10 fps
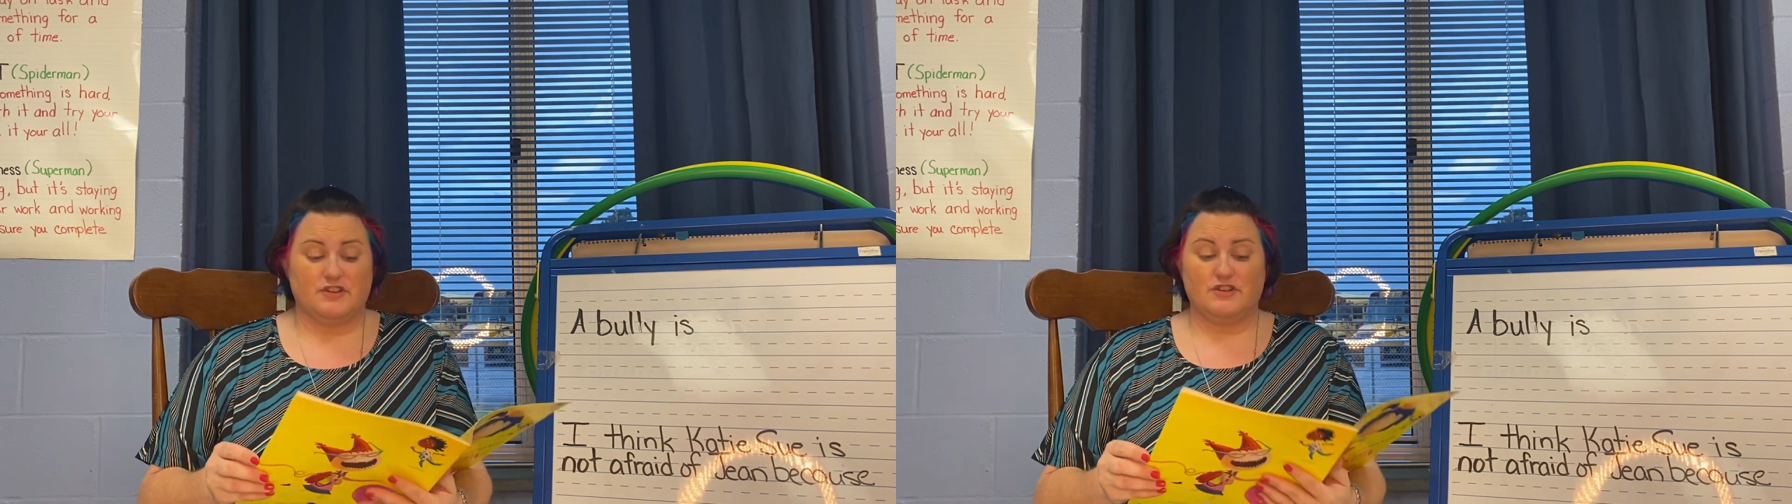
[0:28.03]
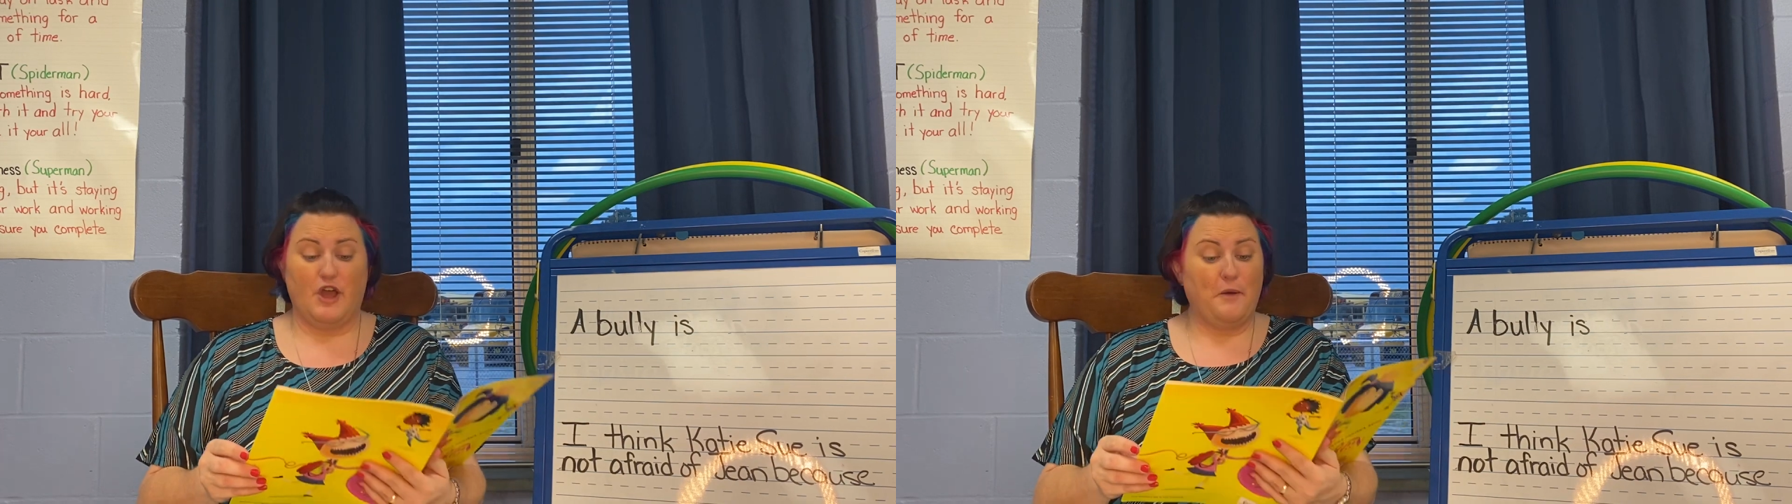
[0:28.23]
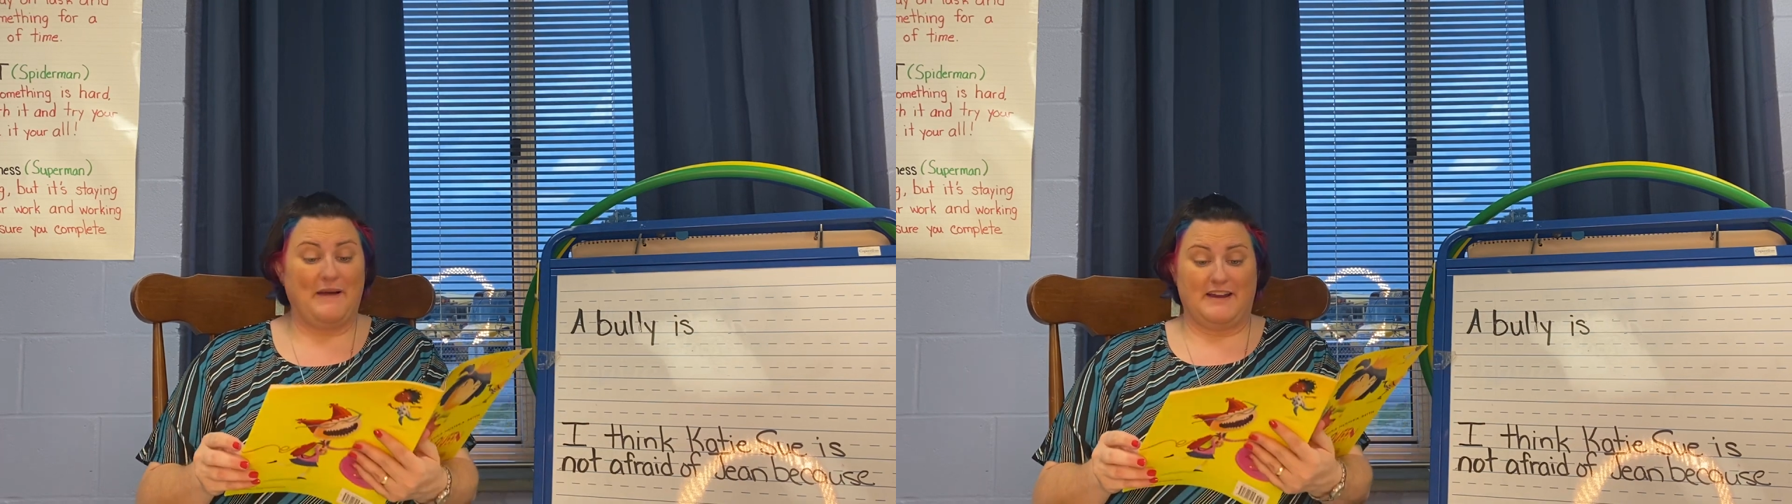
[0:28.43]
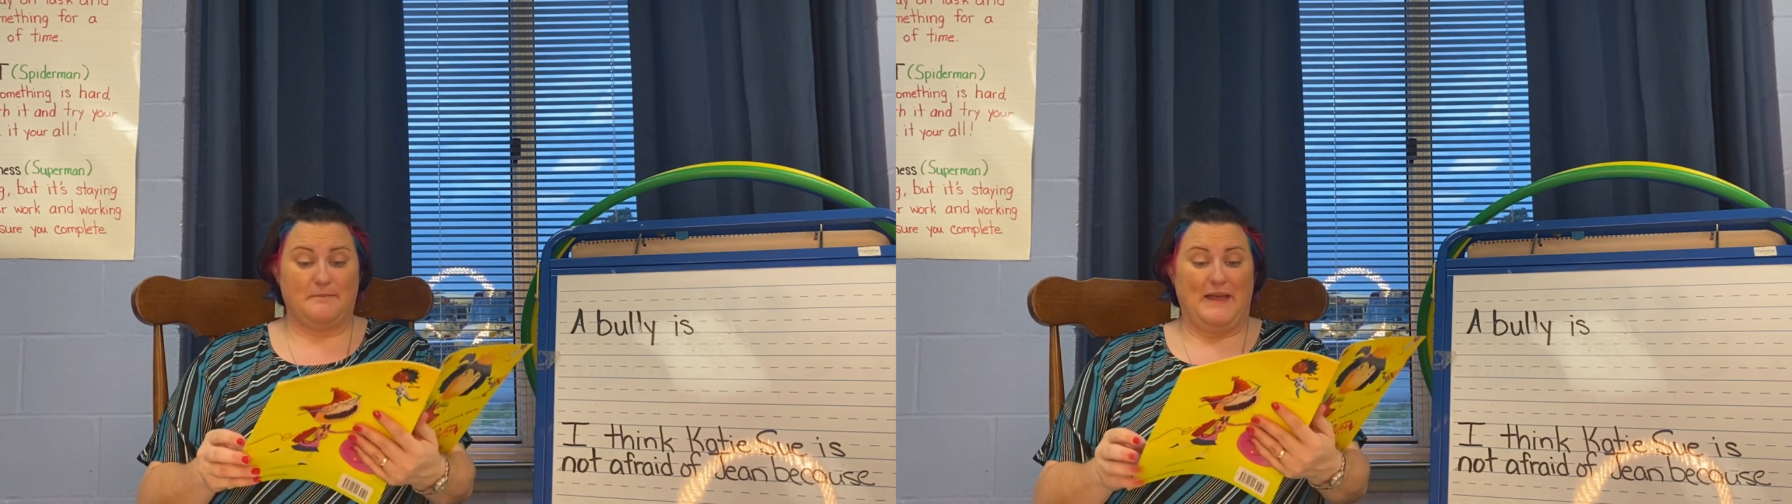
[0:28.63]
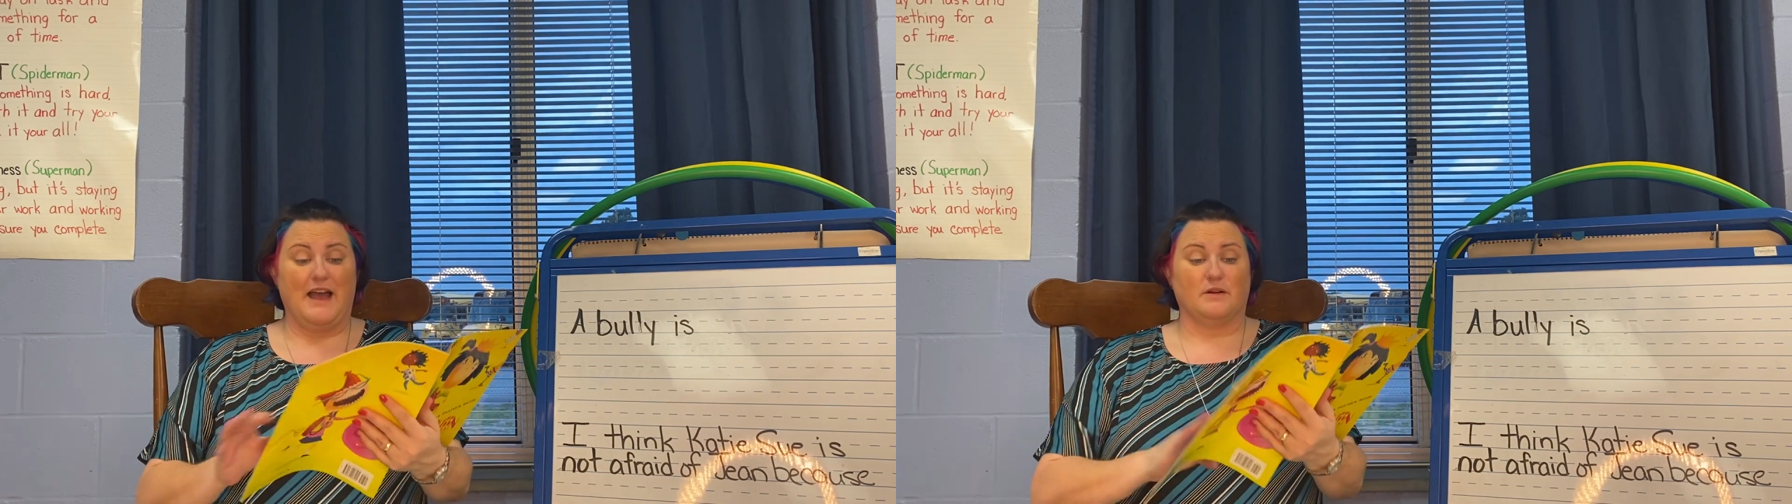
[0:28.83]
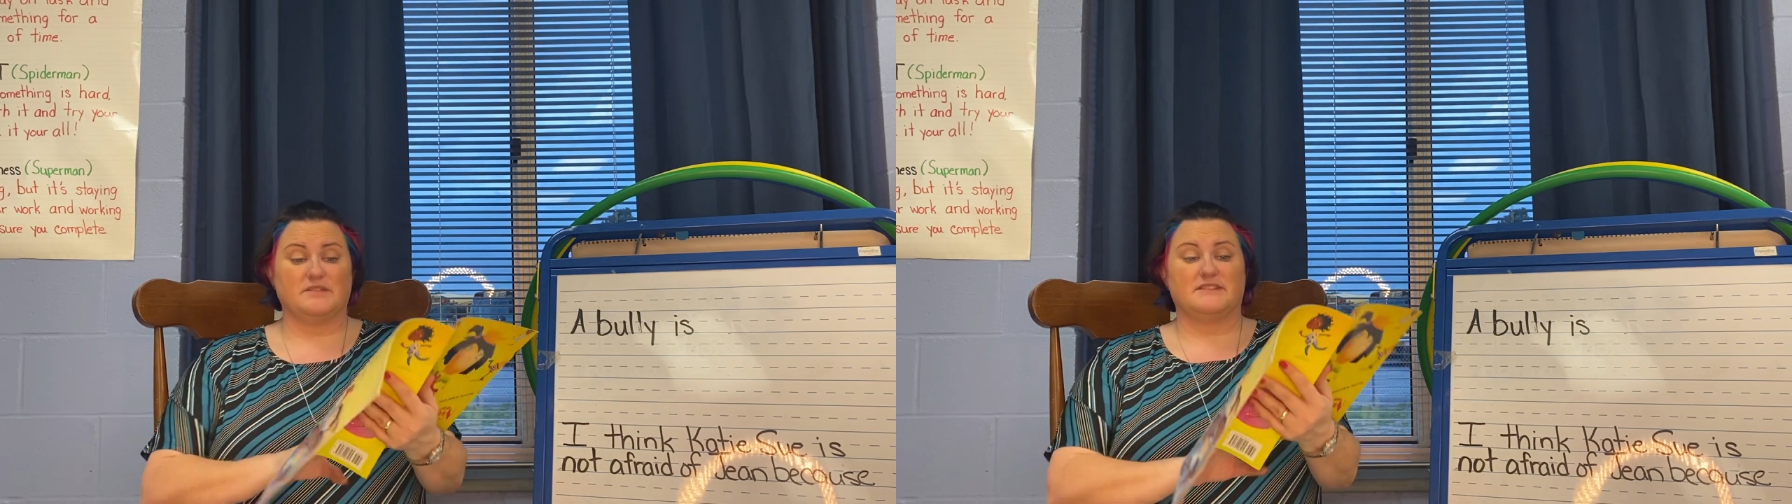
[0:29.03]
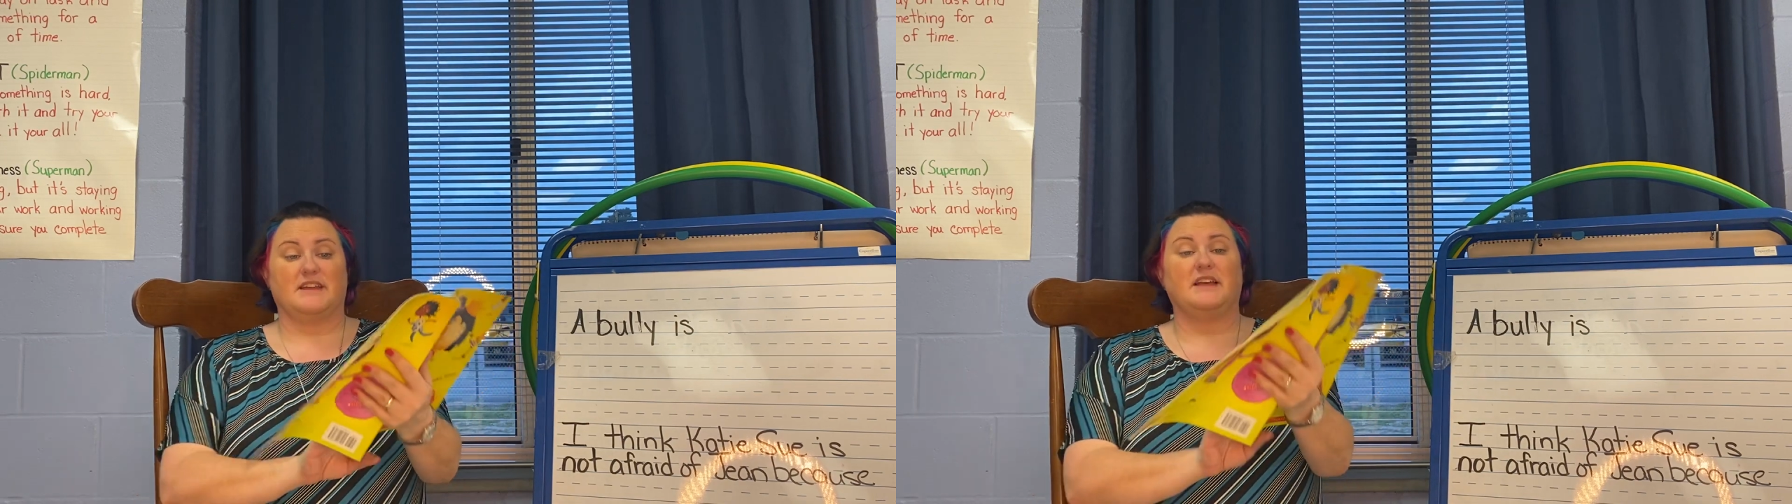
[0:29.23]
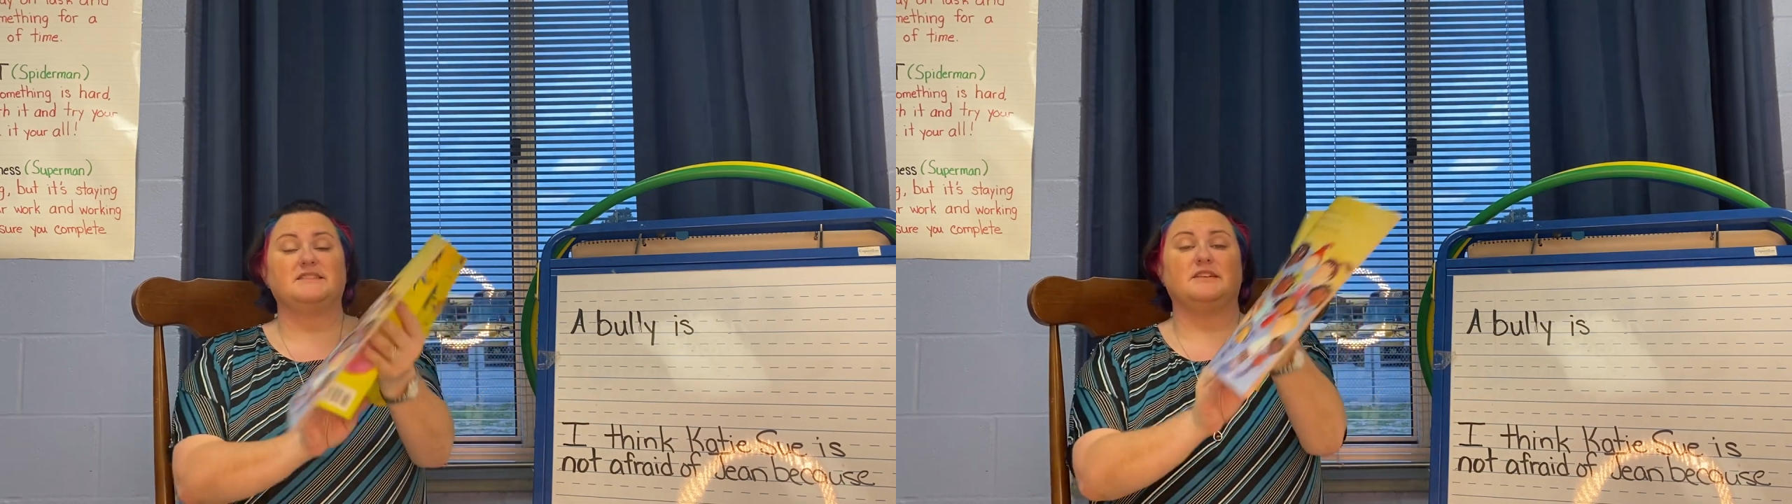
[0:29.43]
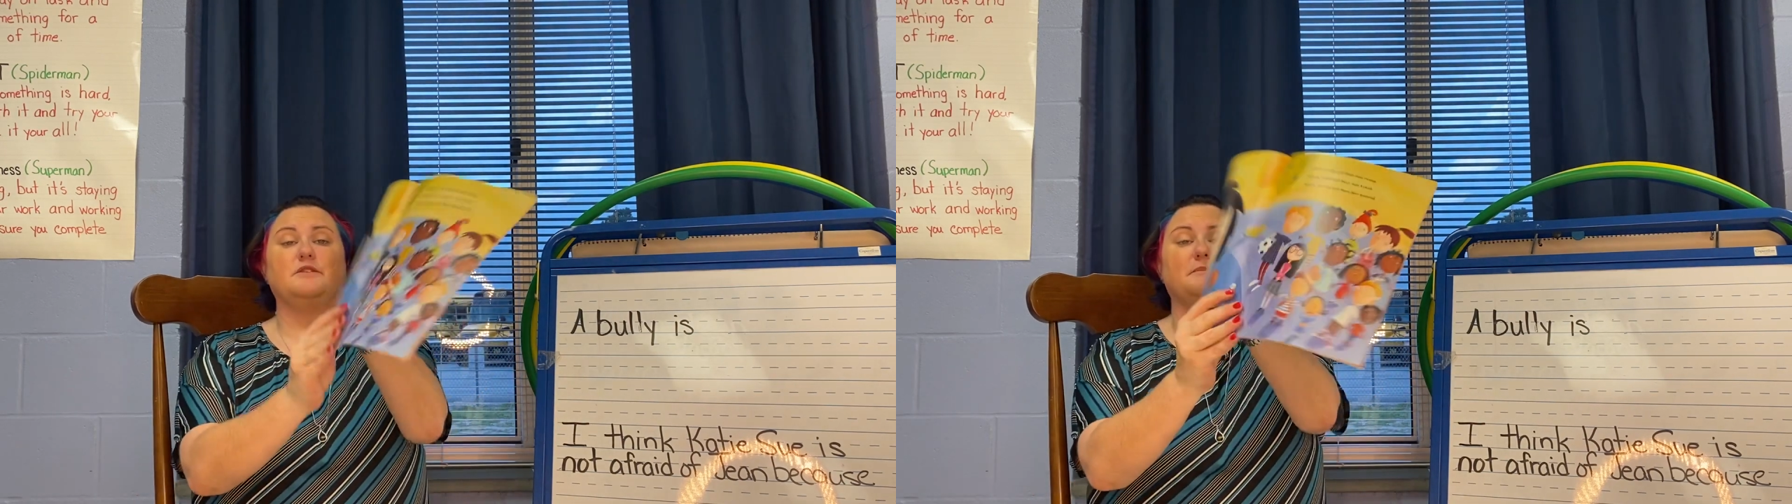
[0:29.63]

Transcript: Nobody bounced until